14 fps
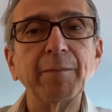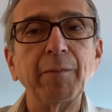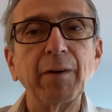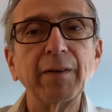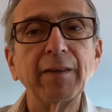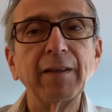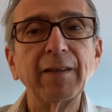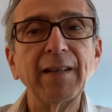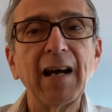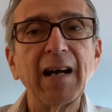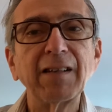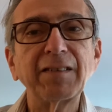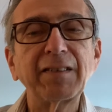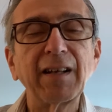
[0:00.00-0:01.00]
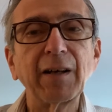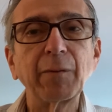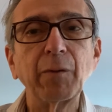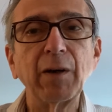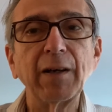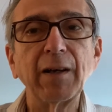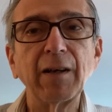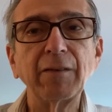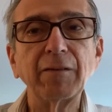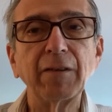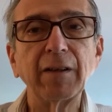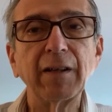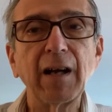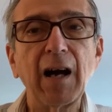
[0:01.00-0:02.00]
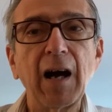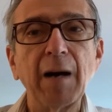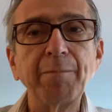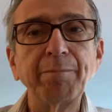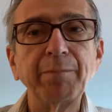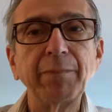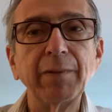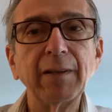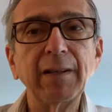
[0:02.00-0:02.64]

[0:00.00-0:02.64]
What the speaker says: NASDAQ 100 up